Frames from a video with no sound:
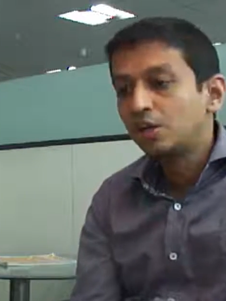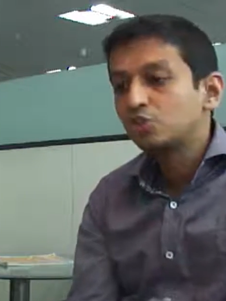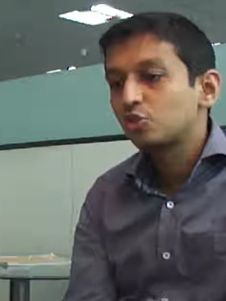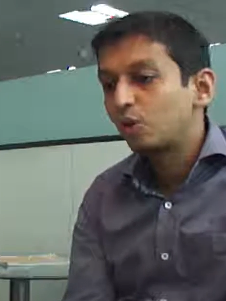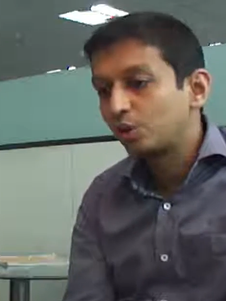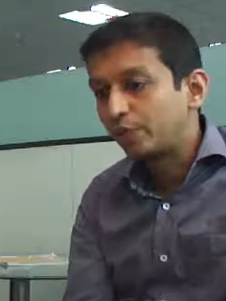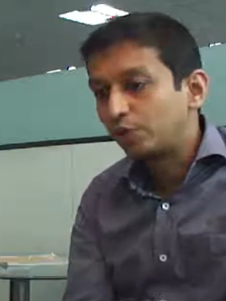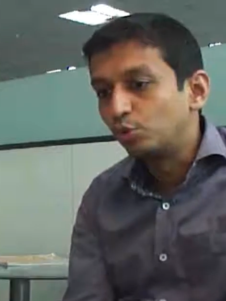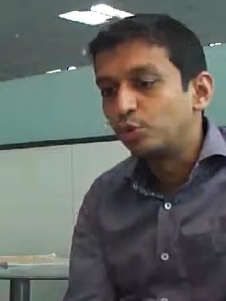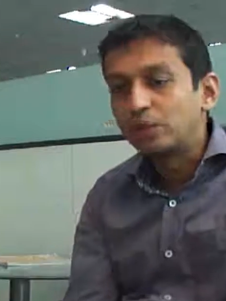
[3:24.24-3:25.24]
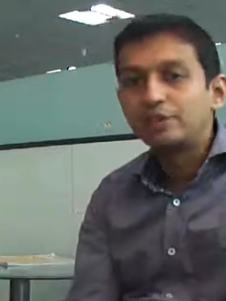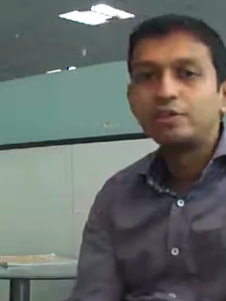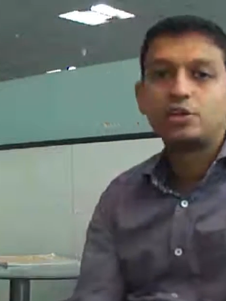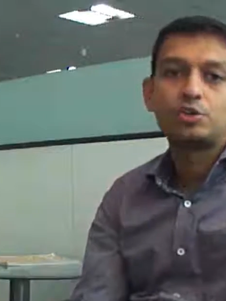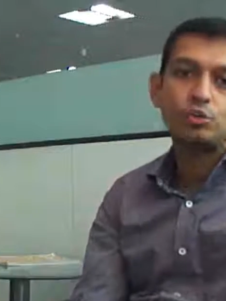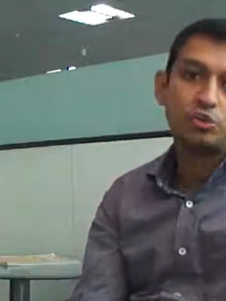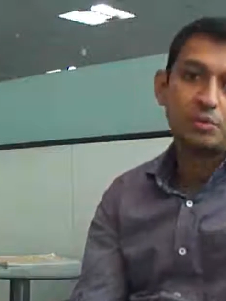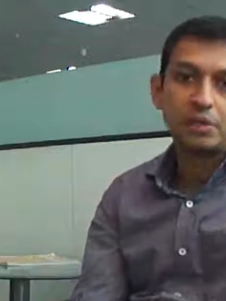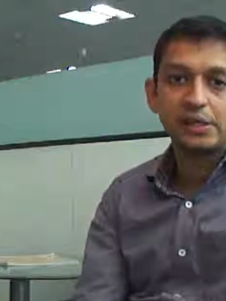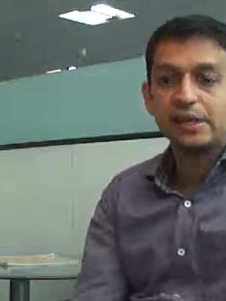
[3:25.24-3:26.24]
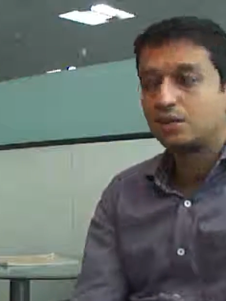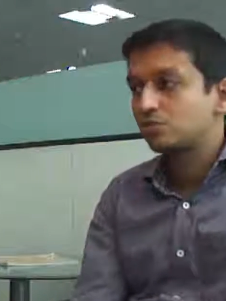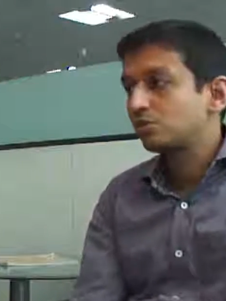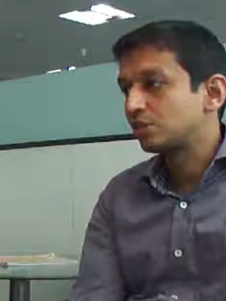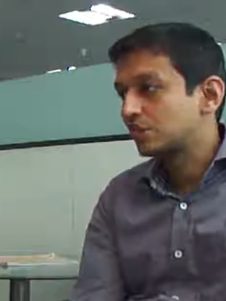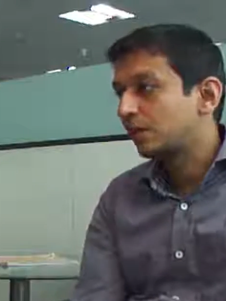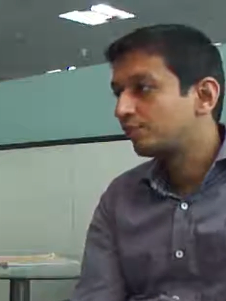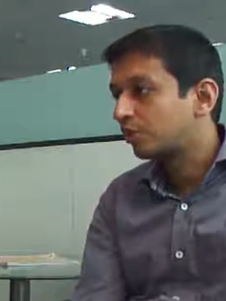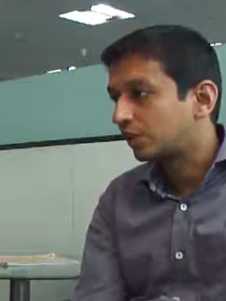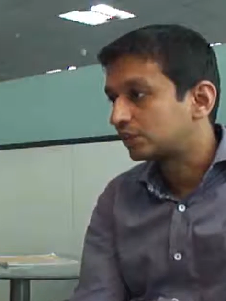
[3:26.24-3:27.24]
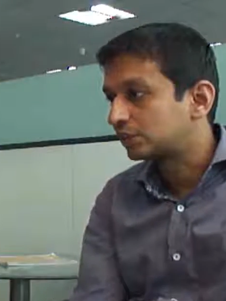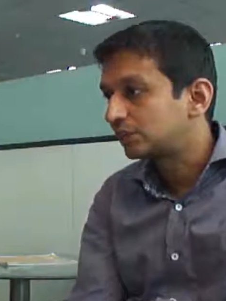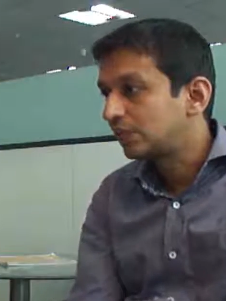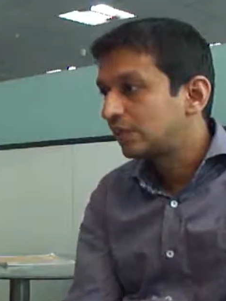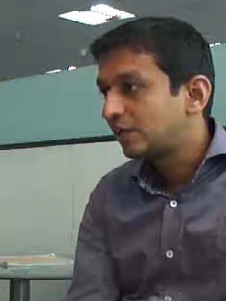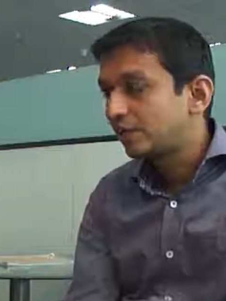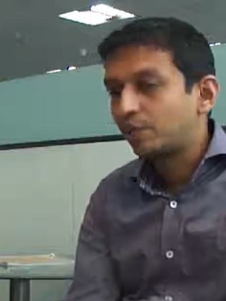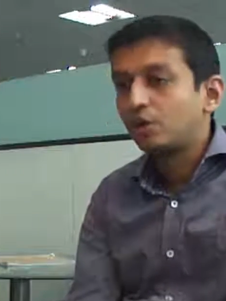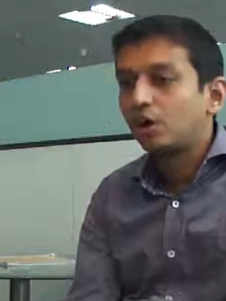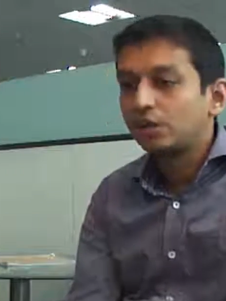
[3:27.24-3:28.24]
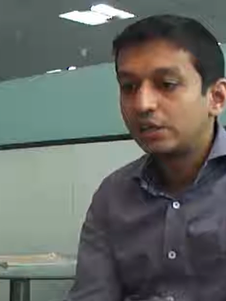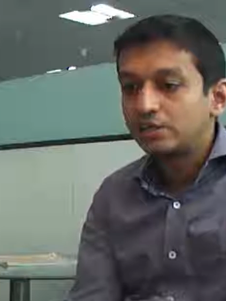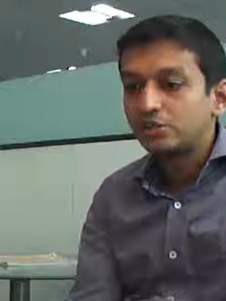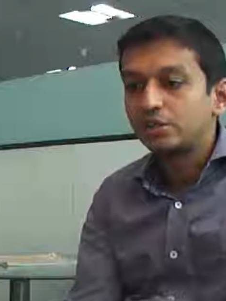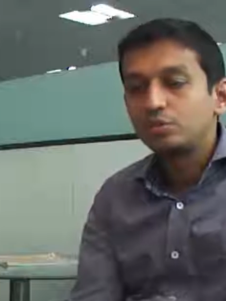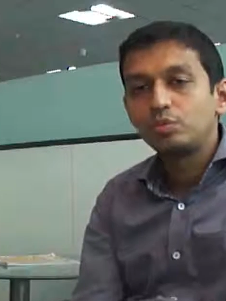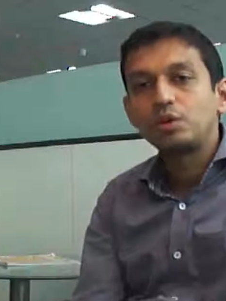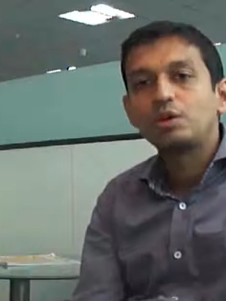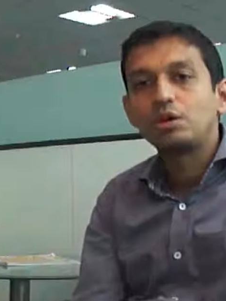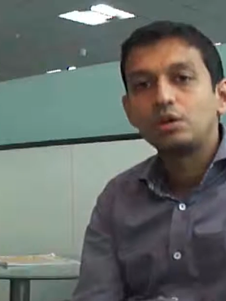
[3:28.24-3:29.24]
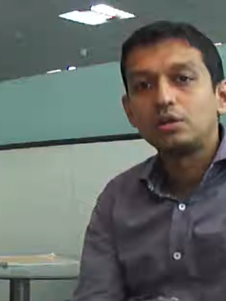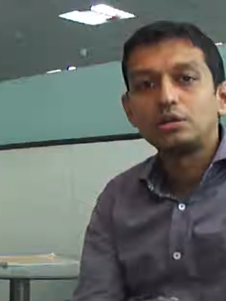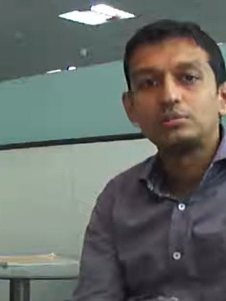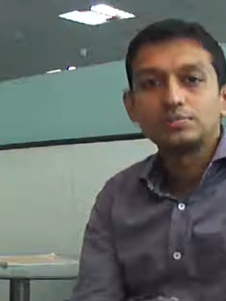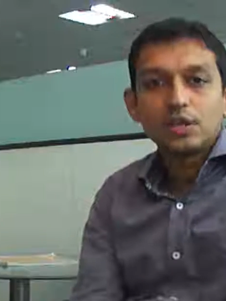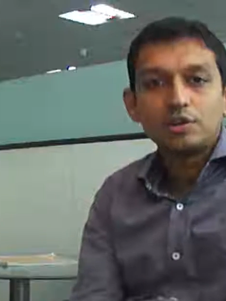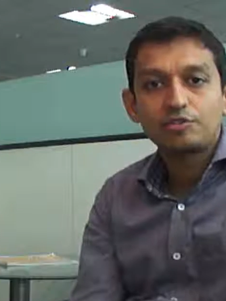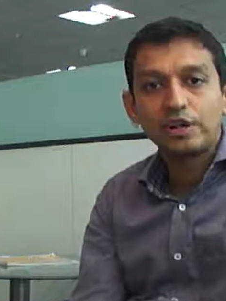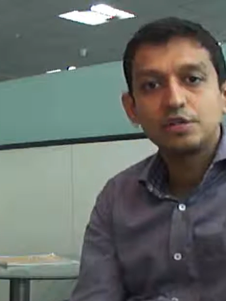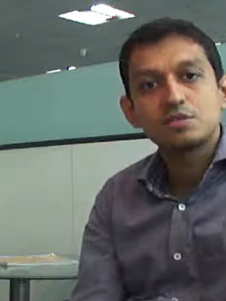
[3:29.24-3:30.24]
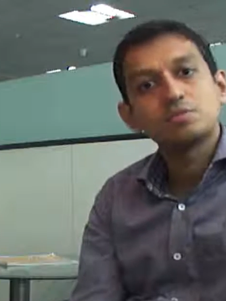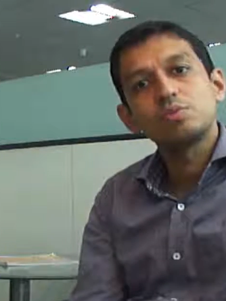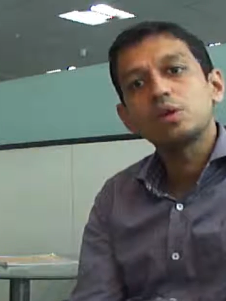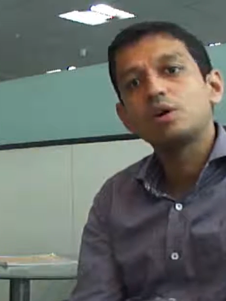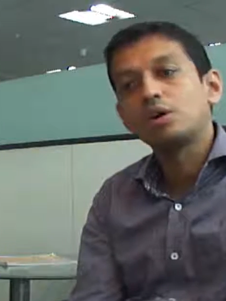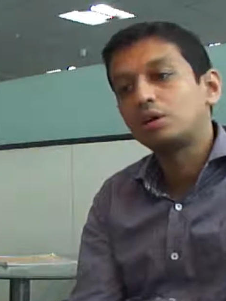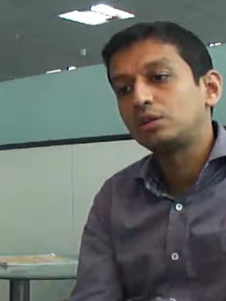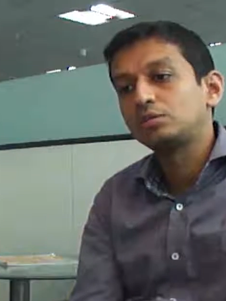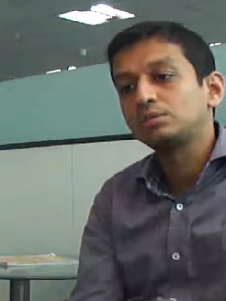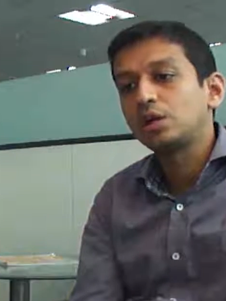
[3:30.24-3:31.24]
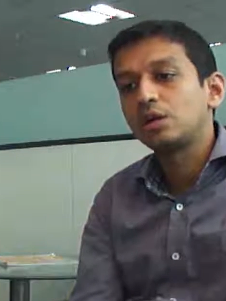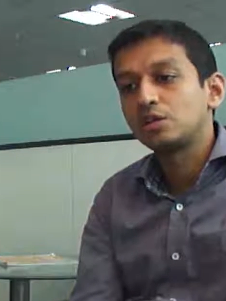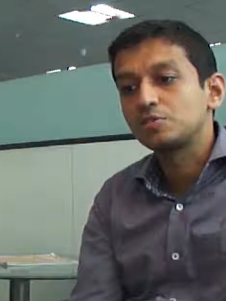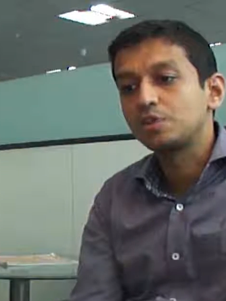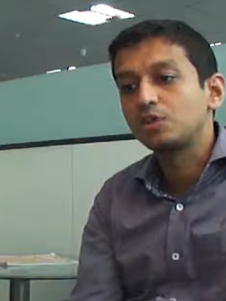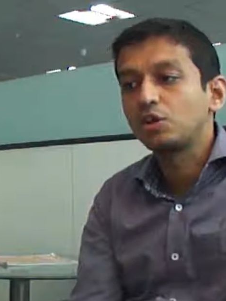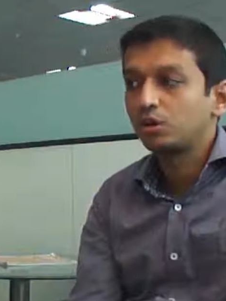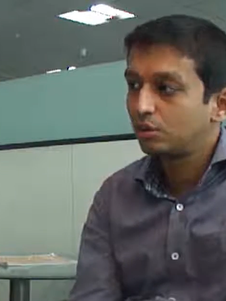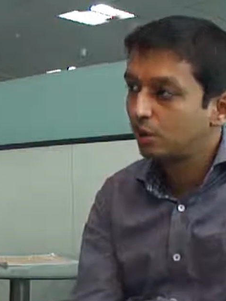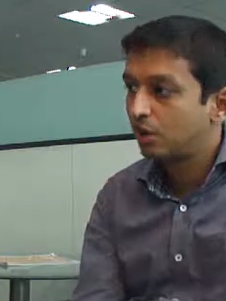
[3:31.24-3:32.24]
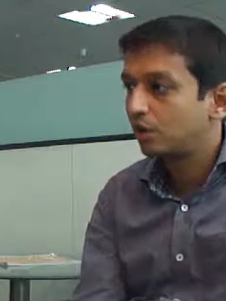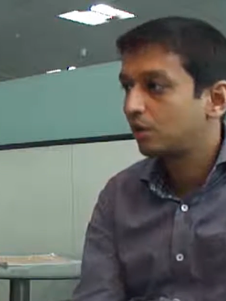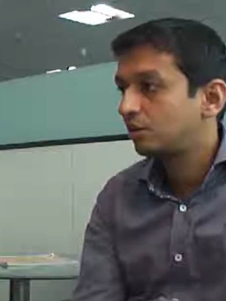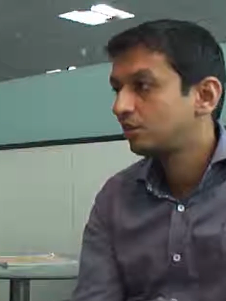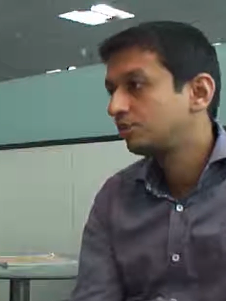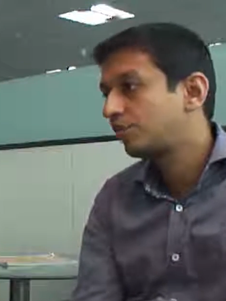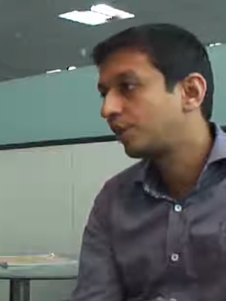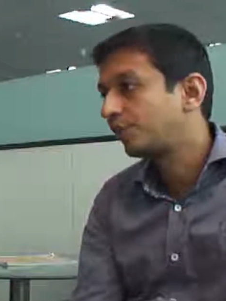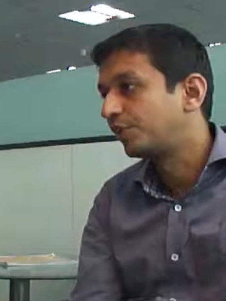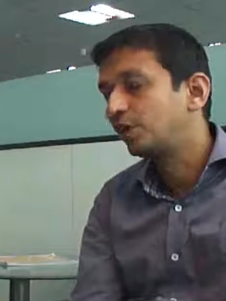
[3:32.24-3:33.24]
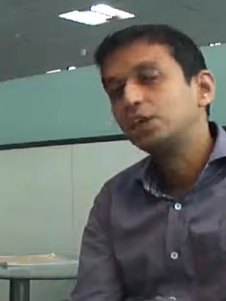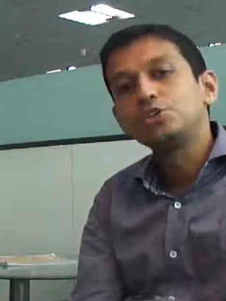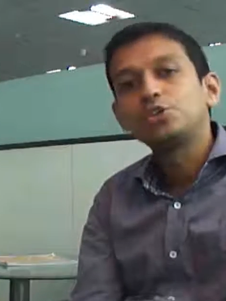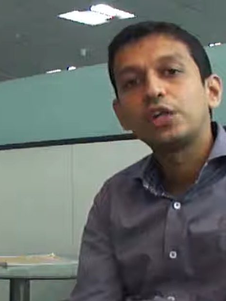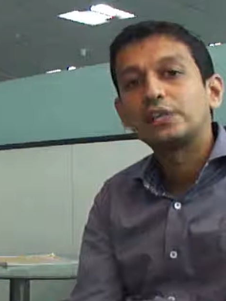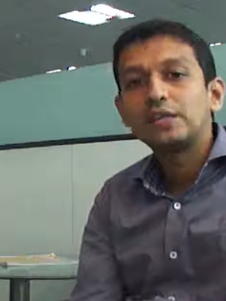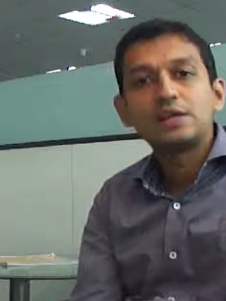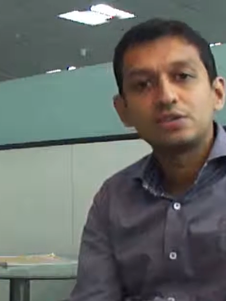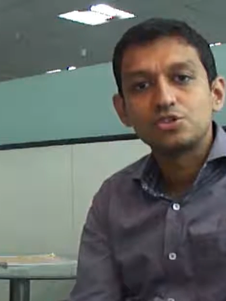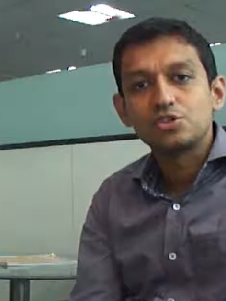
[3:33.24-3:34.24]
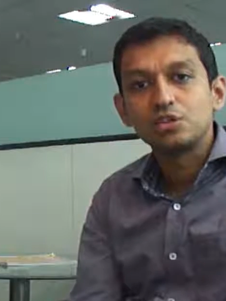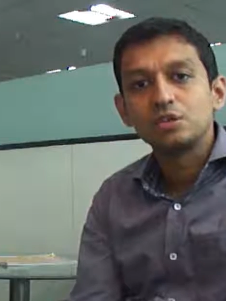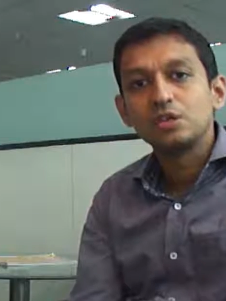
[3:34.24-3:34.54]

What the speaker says: So what do? We leave it to somebody else to decide for us. Right? We call an agent, we call our friends, we call our husband or our father to take that decision.